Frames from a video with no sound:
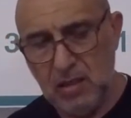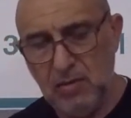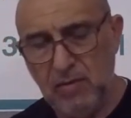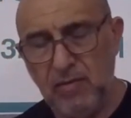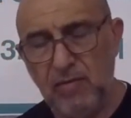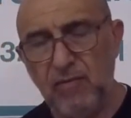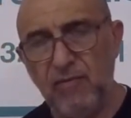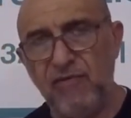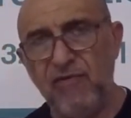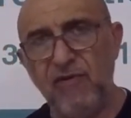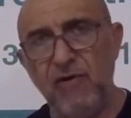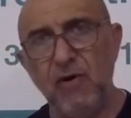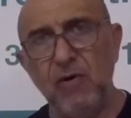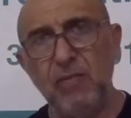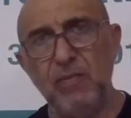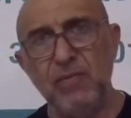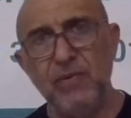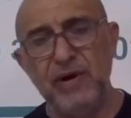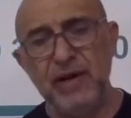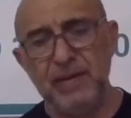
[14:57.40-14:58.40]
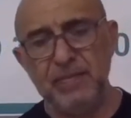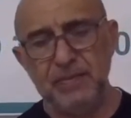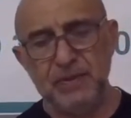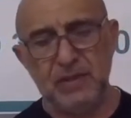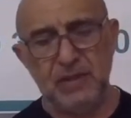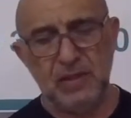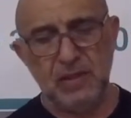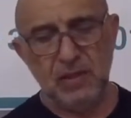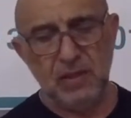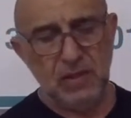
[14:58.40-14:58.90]
foam
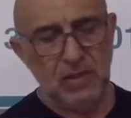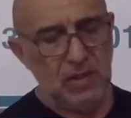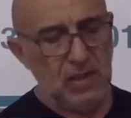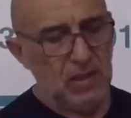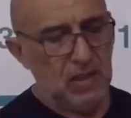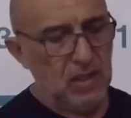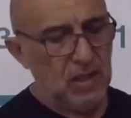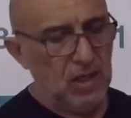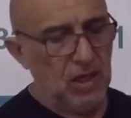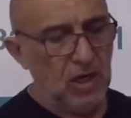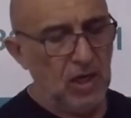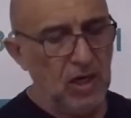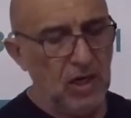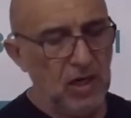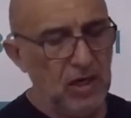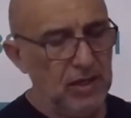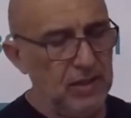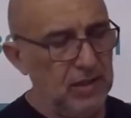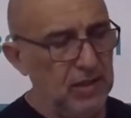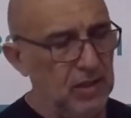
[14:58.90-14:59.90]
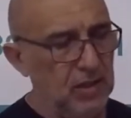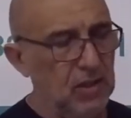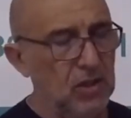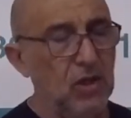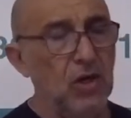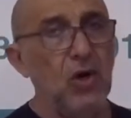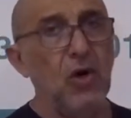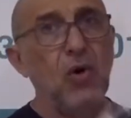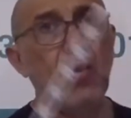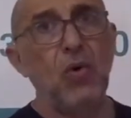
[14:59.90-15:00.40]
ribs on
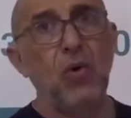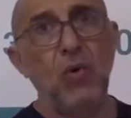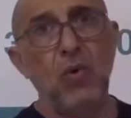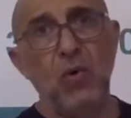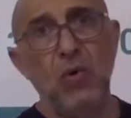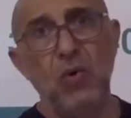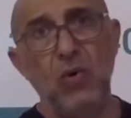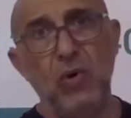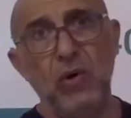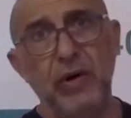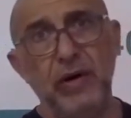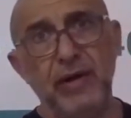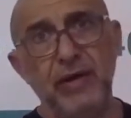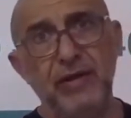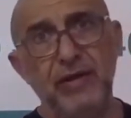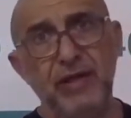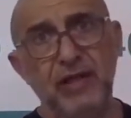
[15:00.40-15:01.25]
or the